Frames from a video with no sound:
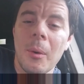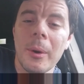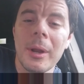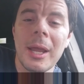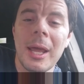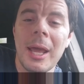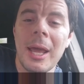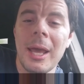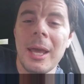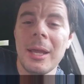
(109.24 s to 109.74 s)
I
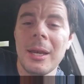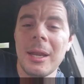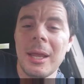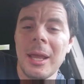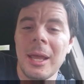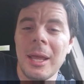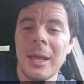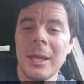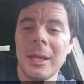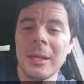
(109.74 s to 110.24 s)
went
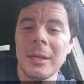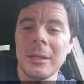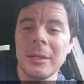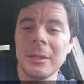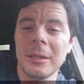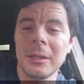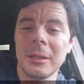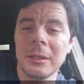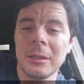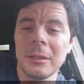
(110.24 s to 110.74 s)
ahead
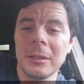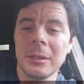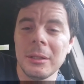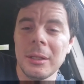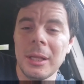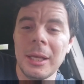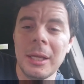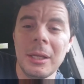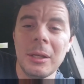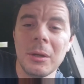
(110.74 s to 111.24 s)
and
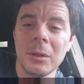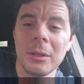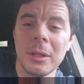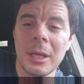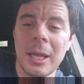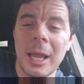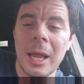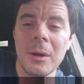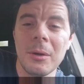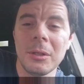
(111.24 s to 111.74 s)
laid
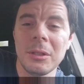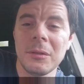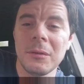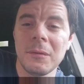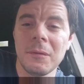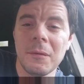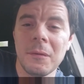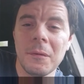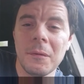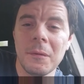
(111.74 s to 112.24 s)
on the
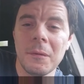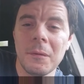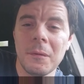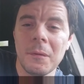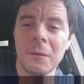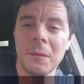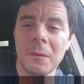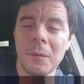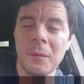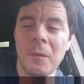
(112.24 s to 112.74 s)
couch
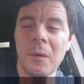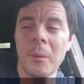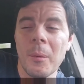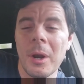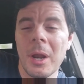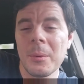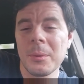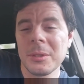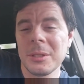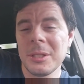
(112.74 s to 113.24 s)

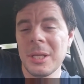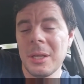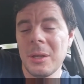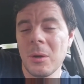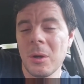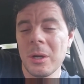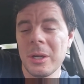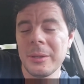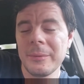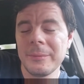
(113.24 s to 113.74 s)
from when I was
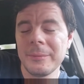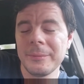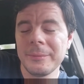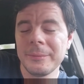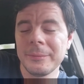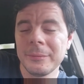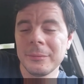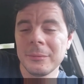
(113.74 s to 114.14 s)
sitting on it.